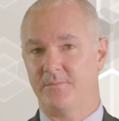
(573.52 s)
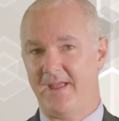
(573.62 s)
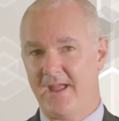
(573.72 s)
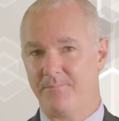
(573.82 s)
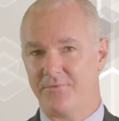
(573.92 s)
from
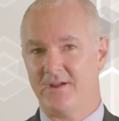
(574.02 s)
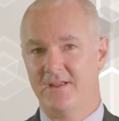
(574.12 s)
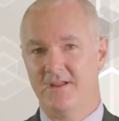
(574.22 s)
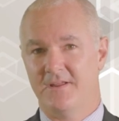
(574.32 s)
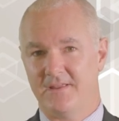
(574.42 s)
APRA
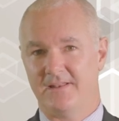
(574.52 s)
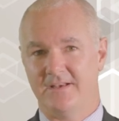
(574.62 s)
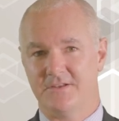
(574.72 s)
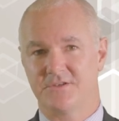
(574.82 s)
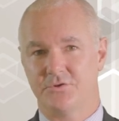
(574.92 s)
that
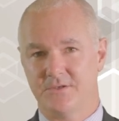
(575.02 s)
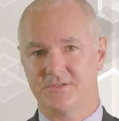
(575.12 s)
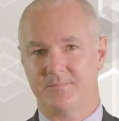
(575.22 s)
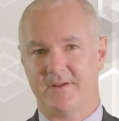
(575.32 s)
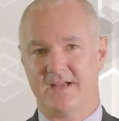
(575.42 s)
lenders couldn't
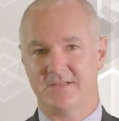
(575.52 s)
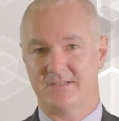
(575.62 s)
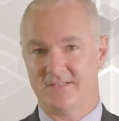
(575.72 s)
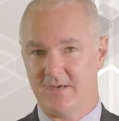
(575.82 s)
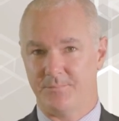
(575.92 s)
surpass a
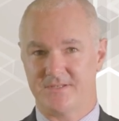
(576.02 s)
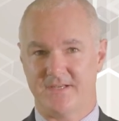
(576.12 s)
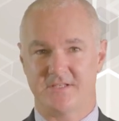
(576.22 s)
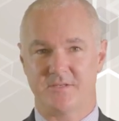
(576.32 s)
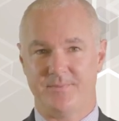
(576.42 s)

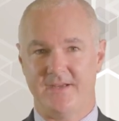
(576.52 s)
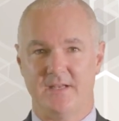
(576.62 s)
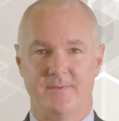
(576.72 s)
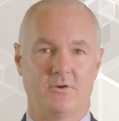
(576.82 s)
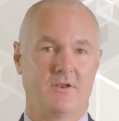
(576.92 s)
10% speed
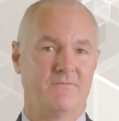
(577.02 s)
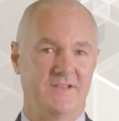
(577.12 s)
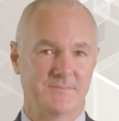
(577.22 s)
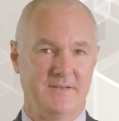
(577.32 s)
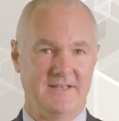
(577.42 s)
limit on
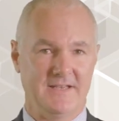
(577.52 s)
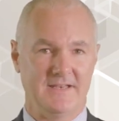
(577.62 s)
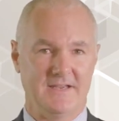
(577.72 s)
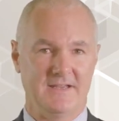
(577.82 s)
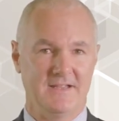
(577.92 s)
investment
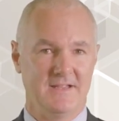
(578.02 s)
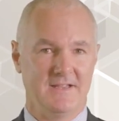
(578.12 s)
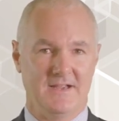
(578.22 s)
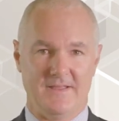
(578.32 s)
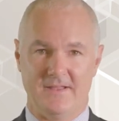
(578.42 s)
lending.
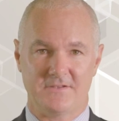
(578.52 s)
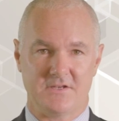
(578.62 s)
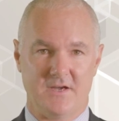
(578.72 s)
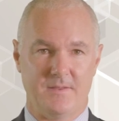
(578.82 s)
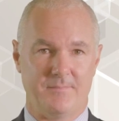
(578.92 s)
At that
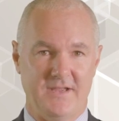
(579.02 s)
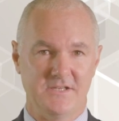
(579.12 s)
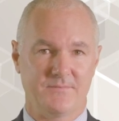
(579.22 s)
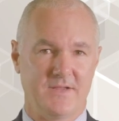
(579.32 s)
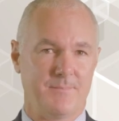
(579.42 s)
time, the
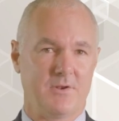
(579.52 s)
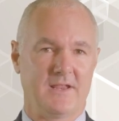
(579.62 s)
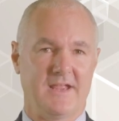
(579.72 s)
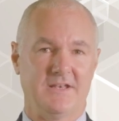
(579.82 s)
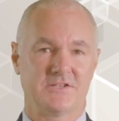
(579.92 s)
pace of capital
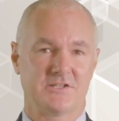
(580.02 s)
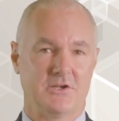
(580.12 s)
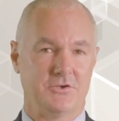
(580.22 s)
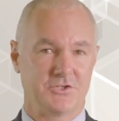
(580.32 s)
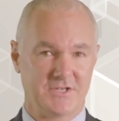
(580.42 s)
gains
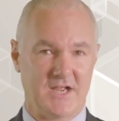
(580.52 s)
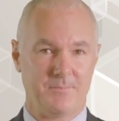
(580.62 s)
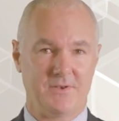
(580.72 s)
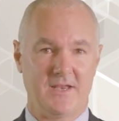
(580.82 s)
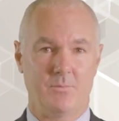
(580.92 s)
slowed
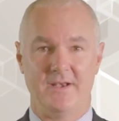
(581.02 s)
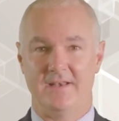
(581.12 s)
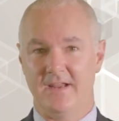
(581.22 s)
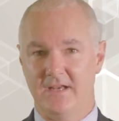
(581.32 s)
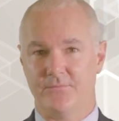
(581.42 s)
sharply and went
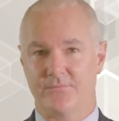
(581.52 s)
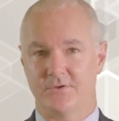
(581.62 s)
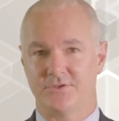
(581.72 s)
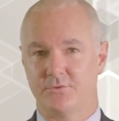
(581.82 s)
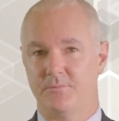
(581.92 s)
negative for
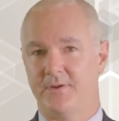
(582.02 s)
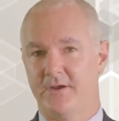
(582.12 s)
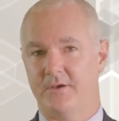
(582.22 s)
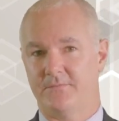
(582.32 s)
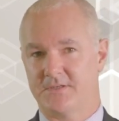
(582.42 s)
a short
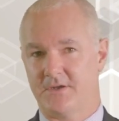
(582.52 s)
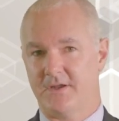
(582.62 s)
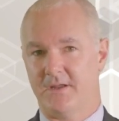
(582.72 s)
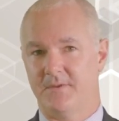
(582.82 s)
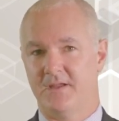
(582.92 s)
period of time.